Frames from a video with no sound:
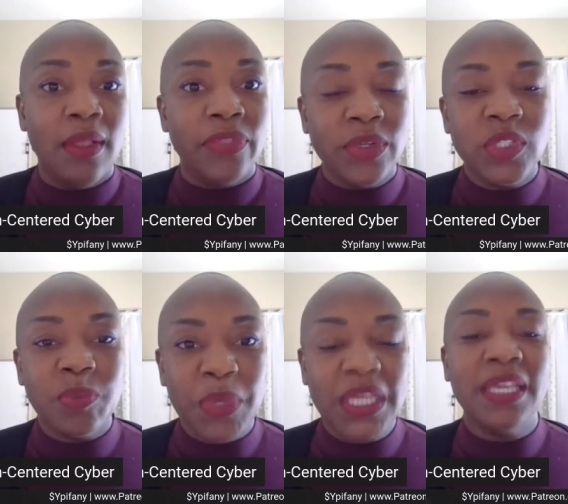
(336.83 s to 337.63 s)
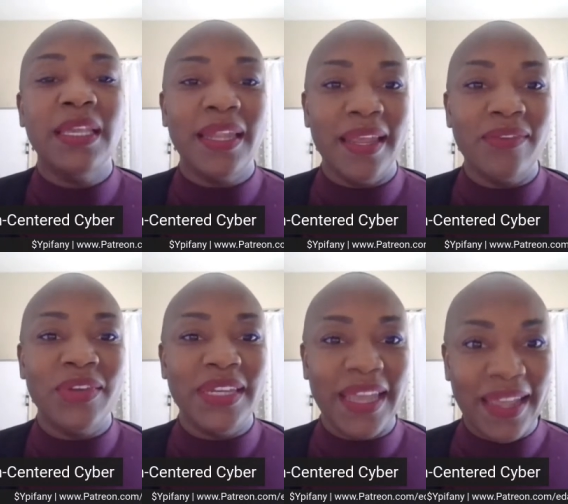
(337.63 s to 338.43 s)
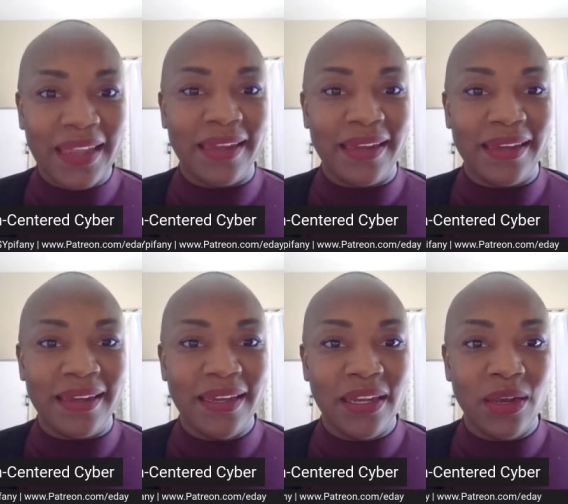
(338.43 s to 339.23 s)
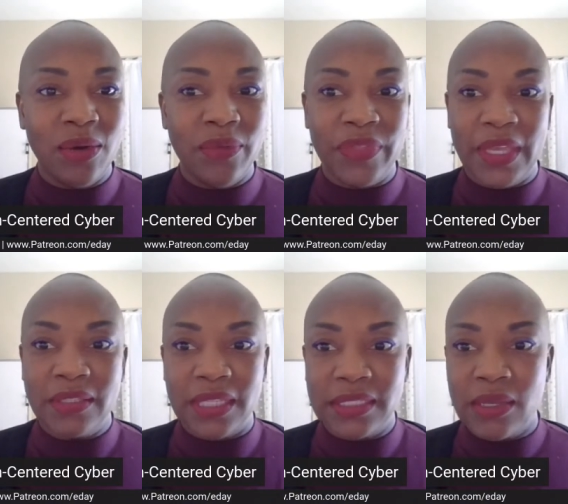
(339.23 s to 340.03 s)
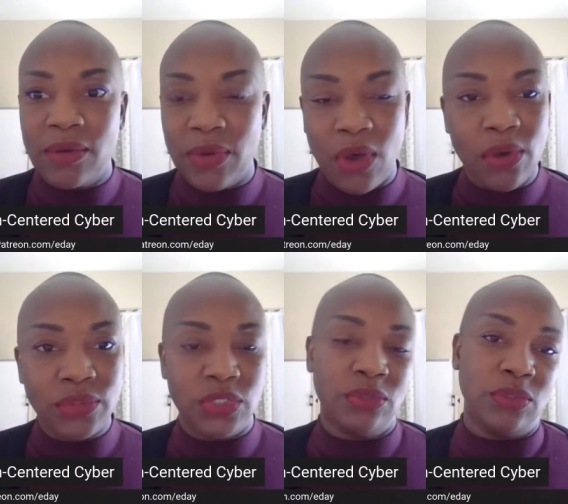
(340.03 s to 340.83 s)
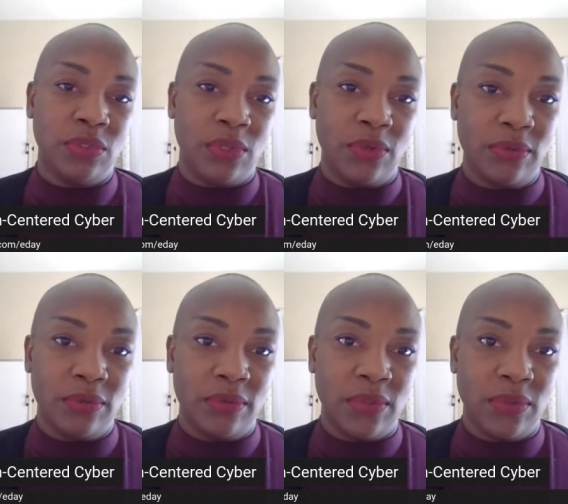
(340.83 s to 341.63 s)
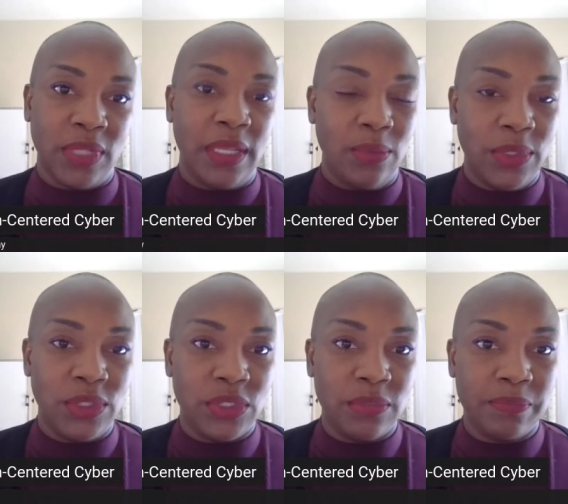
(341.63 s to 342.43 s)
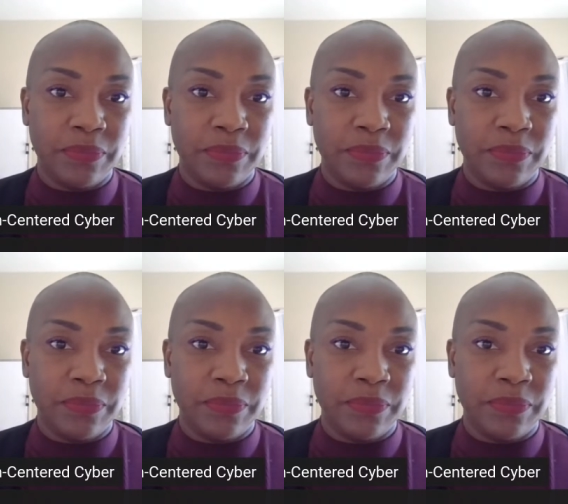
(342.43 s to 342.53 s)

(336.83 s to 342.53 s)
they're speaking it every day you know and that that's how all children learn learn language